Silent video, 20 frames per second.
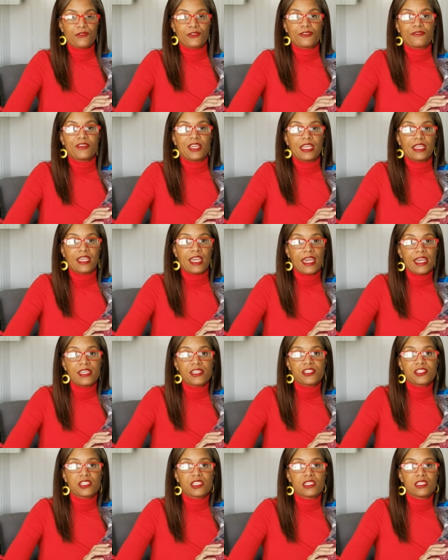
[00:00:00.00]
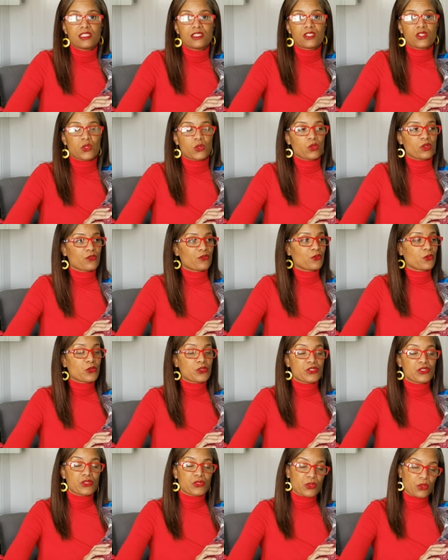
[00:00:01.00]
for vacations or for
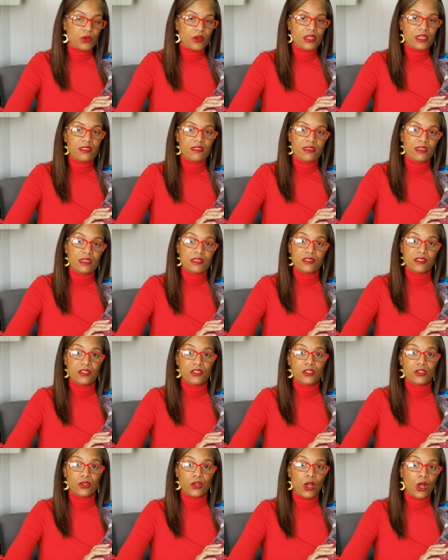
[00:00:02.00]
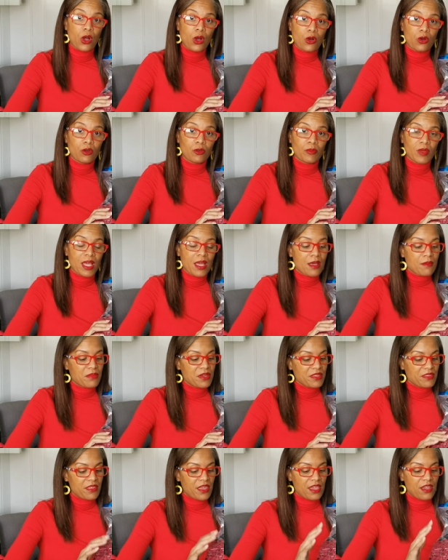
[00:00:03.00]
storing things in your home,
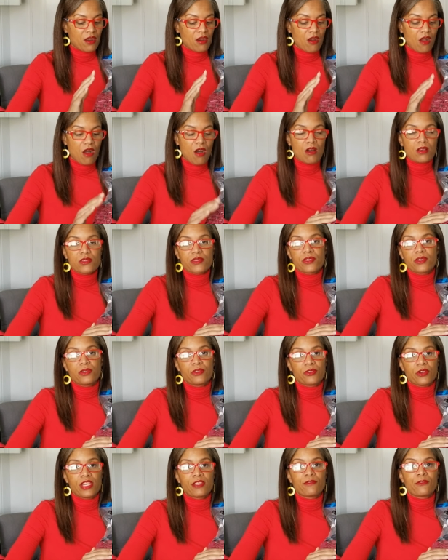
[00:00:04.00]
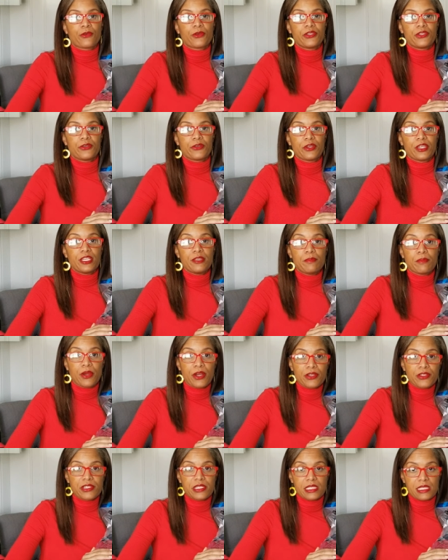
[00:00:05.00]
but they are also great for your
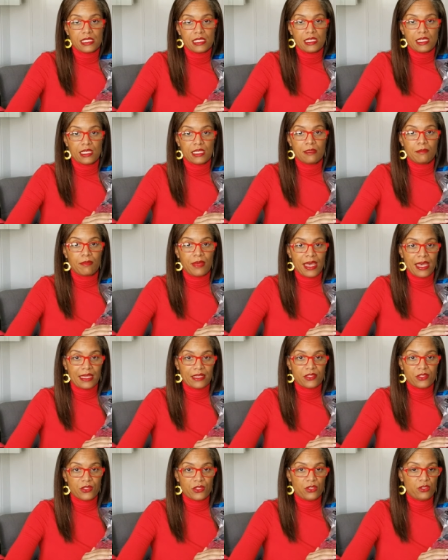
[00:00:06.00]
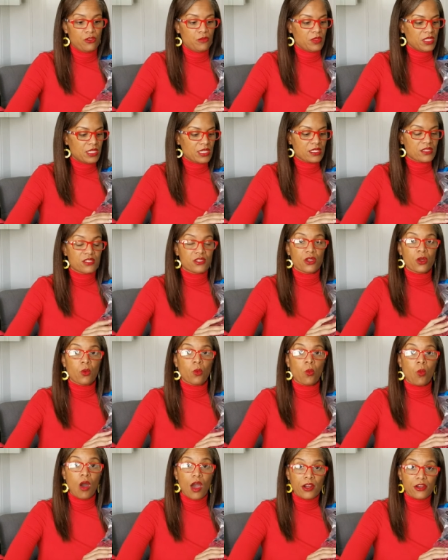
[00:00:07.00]
emergency kit bags too, because they're
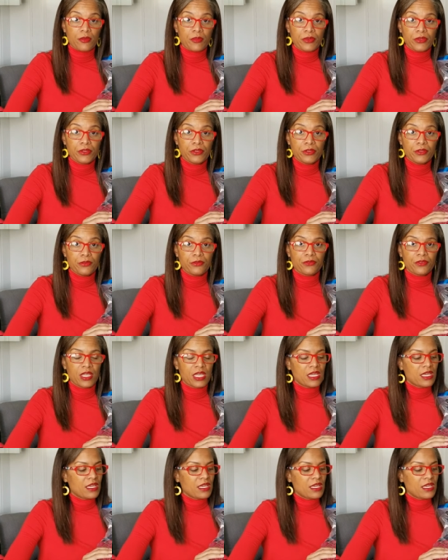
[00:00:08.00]
waterproof.